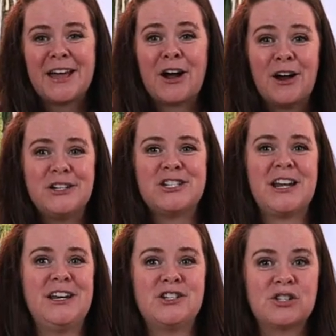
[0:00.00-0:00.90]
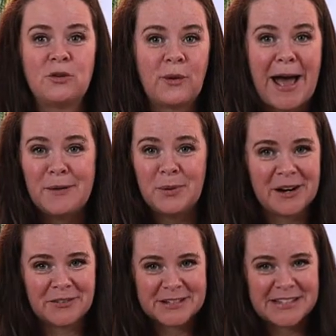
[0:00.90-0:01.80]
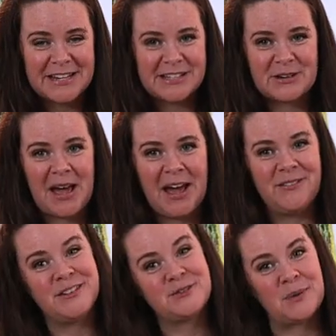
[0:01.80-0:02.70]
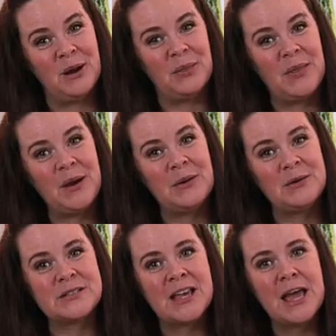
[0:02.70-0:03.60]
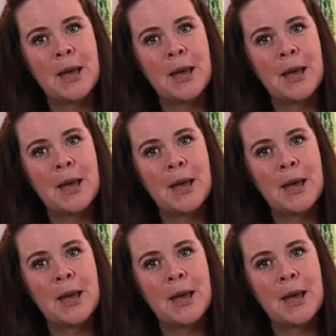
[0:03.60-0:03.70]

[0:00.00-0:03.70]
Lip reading: garden shed and just grab whatever seeds you have and sprout those,